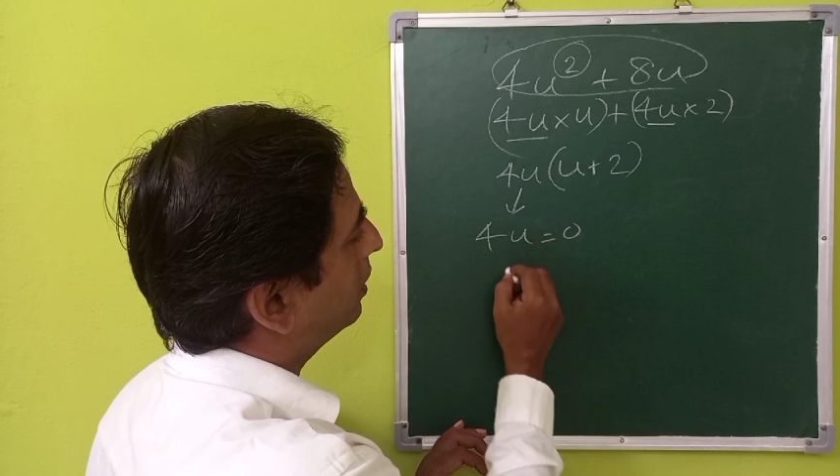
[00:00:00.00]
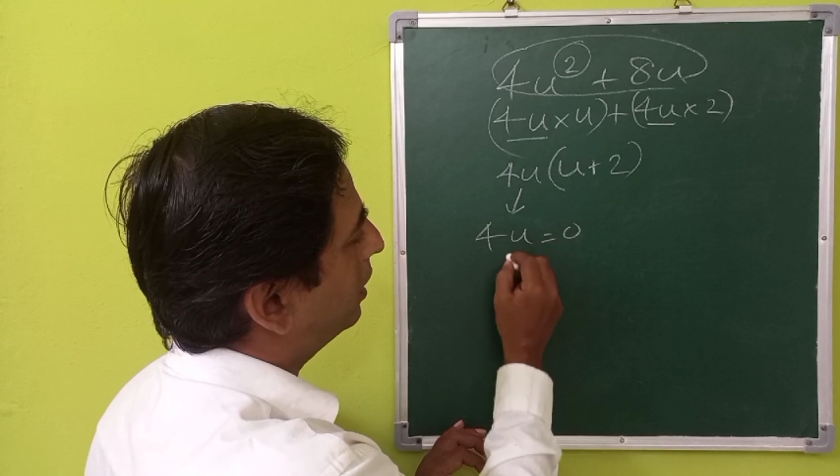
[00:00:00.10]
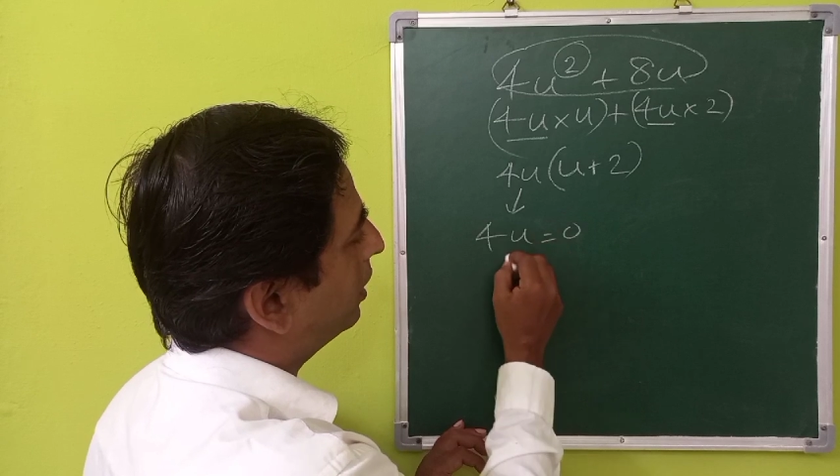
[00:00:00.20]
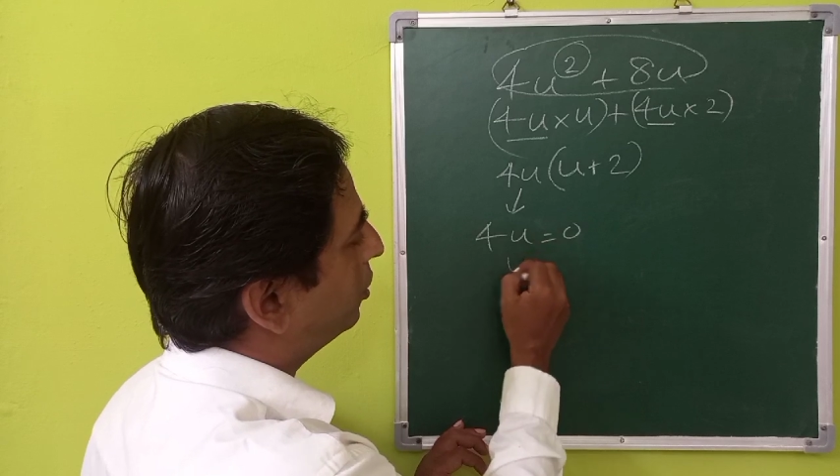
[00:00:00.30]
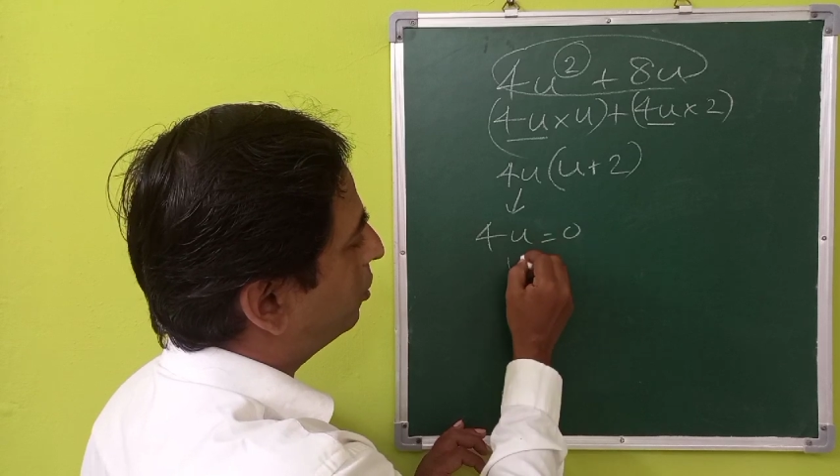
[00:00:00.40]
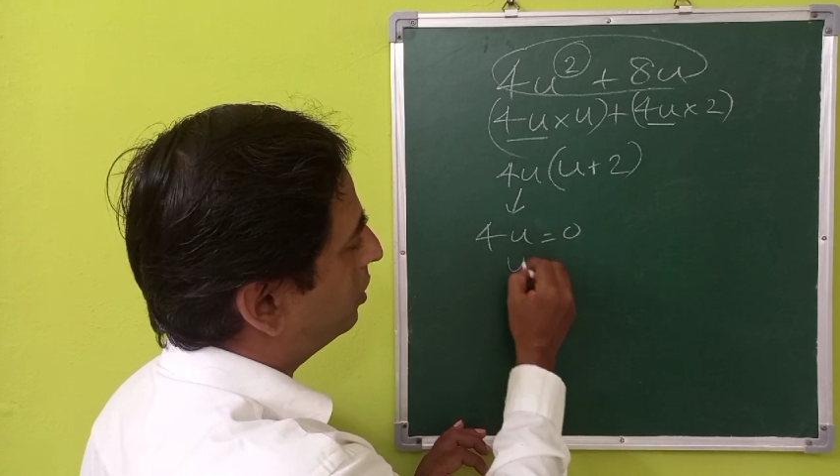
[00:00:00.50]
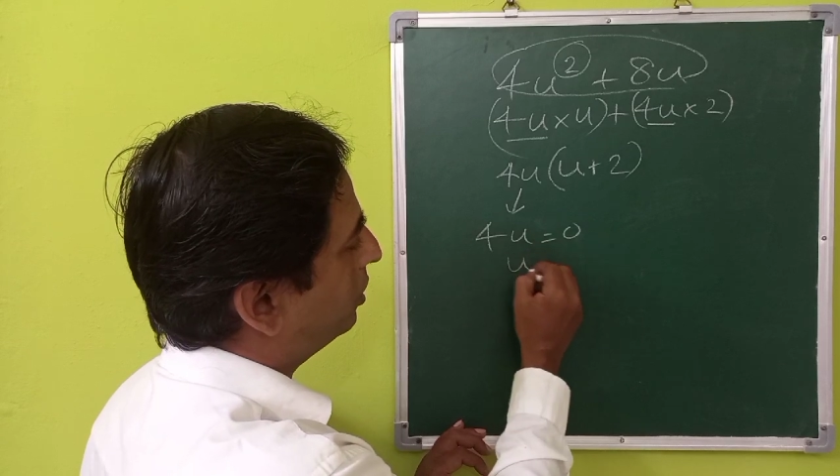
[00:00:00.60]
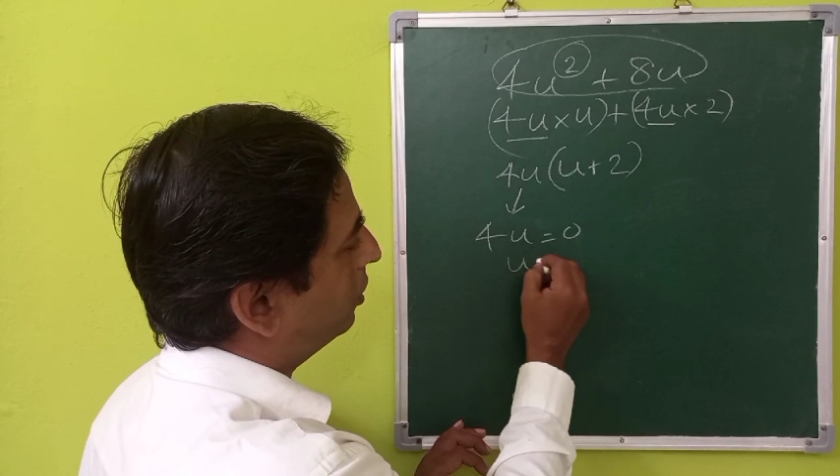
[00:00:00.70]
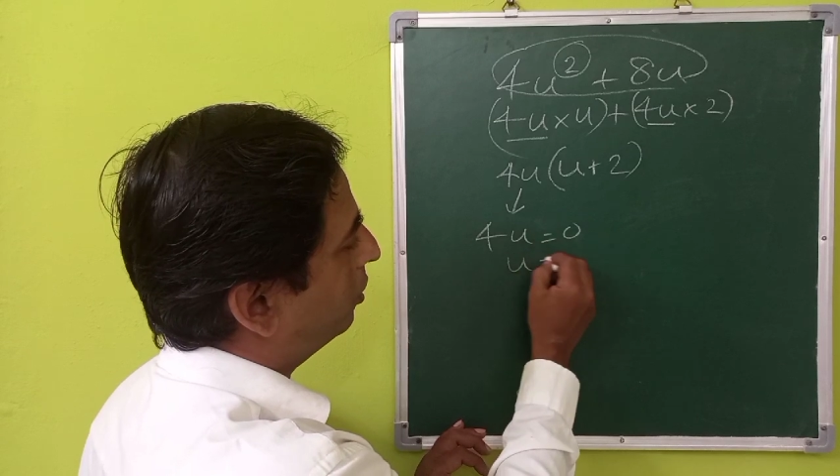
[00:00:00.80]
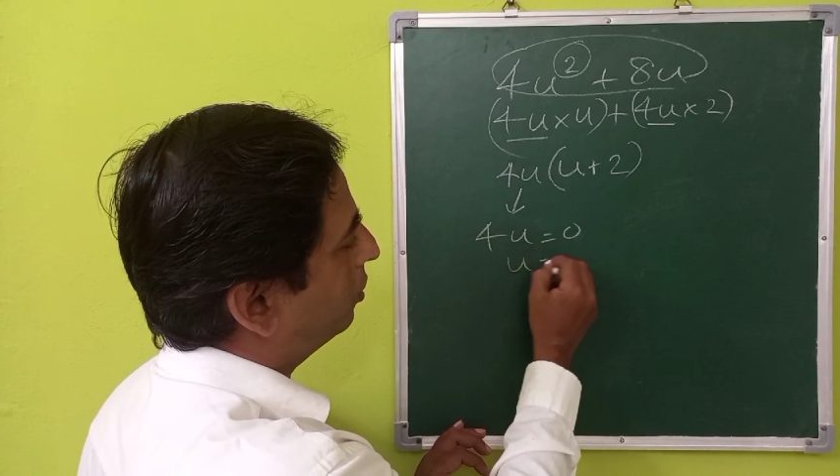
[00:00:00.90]
then u
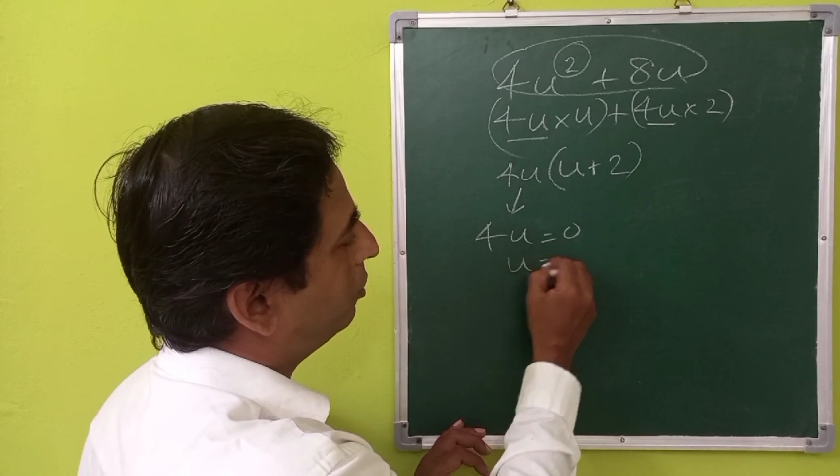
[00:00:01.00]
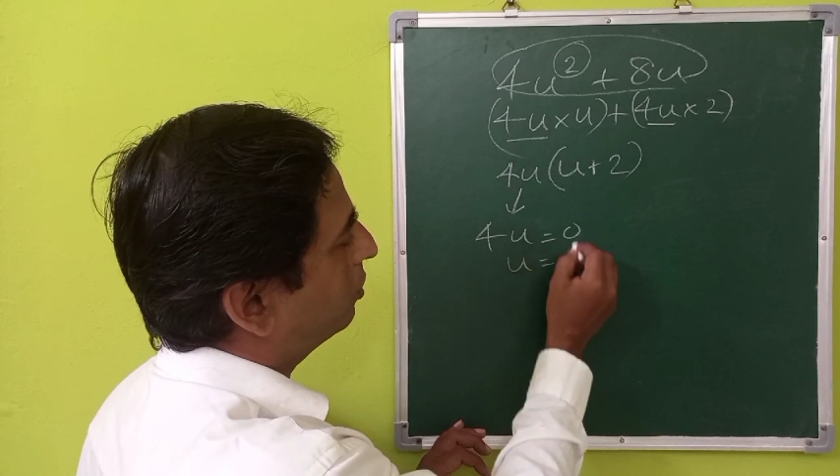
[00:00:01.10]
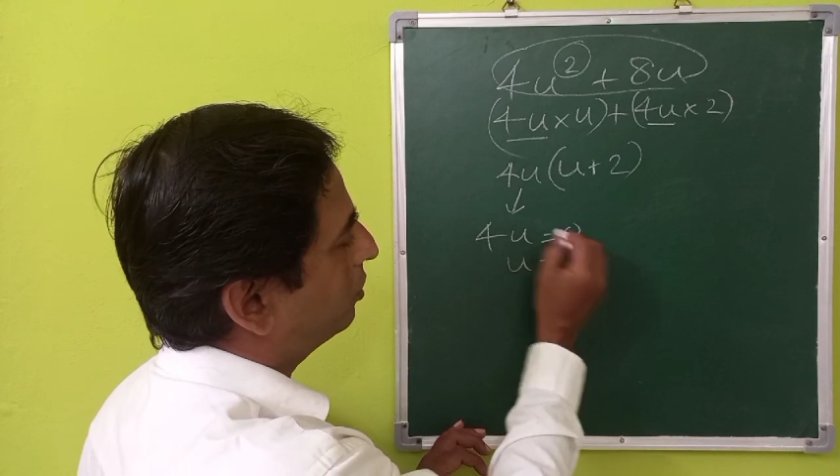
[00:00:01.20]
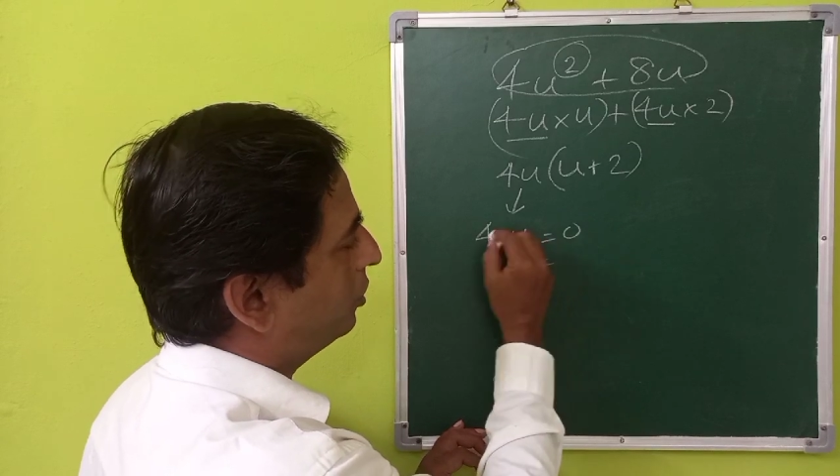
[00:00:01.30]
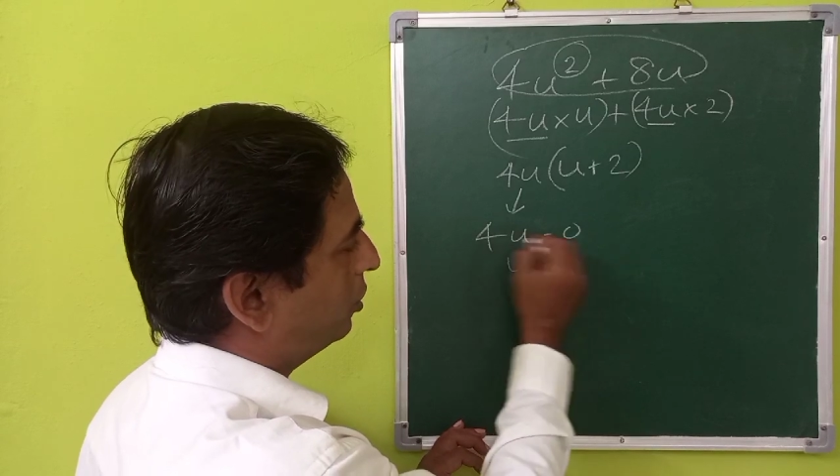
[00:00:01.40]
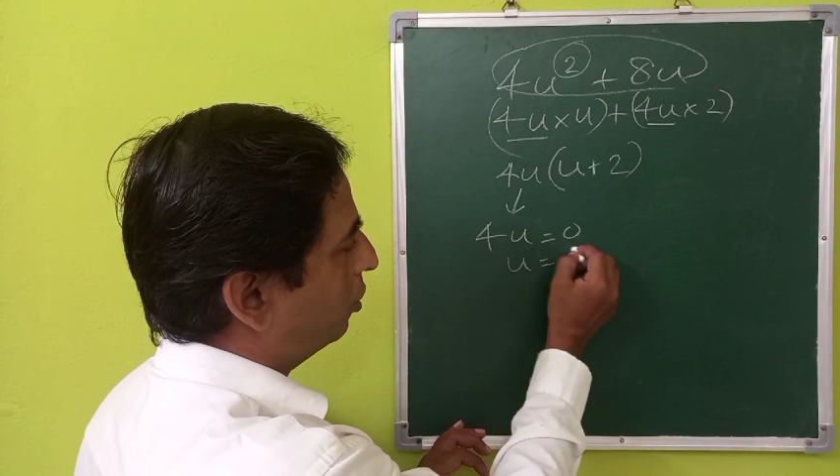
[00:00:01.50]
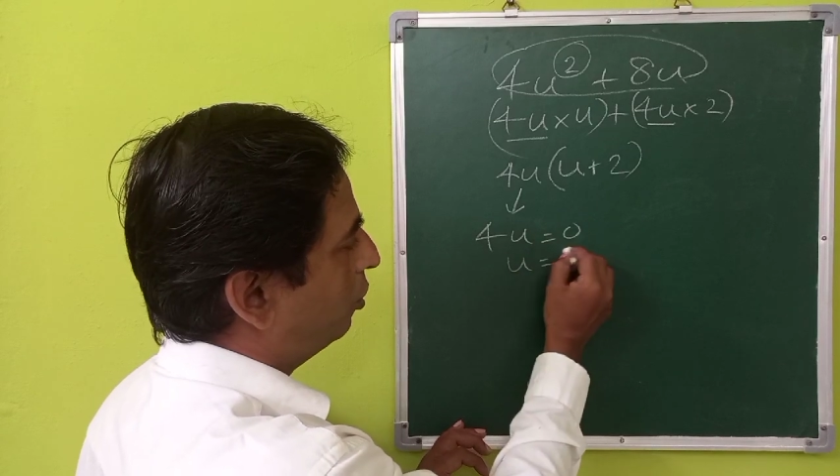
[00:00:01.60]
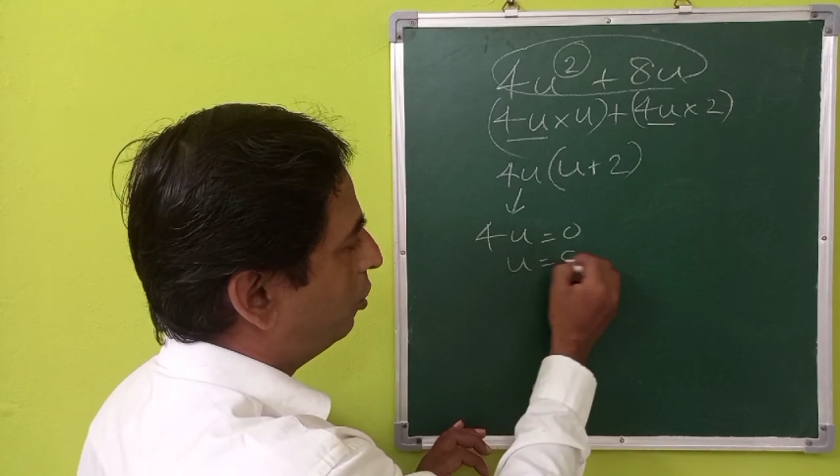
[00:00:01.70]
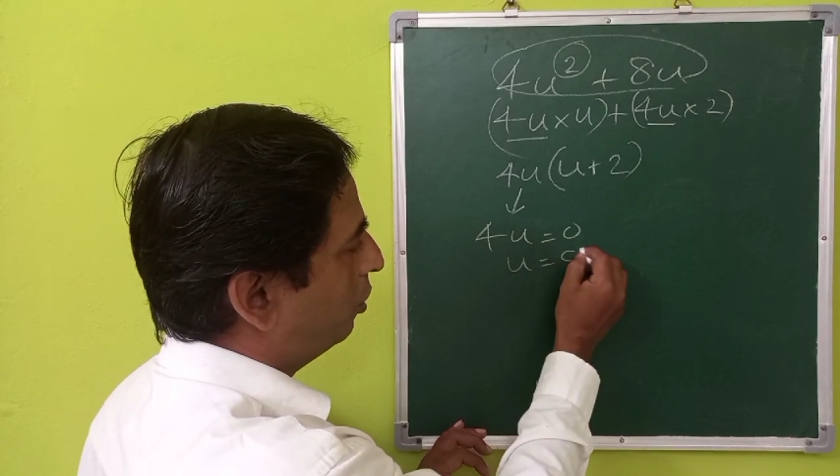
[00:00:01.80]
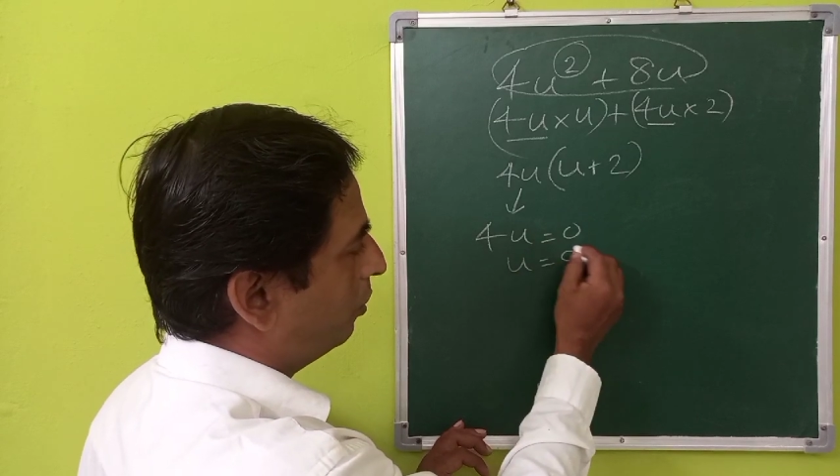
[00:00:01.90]
is equal to
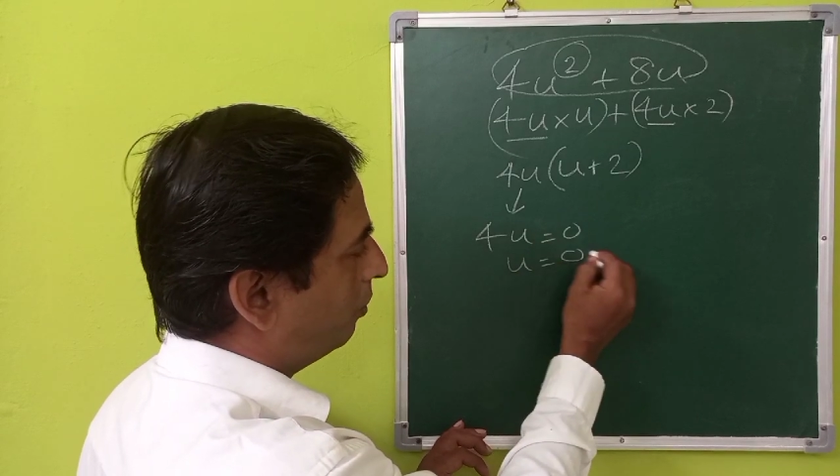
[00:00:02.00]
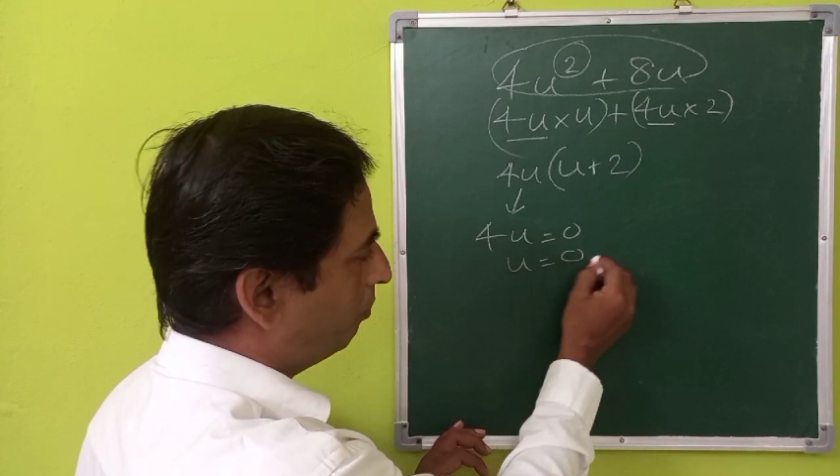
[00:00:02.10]
0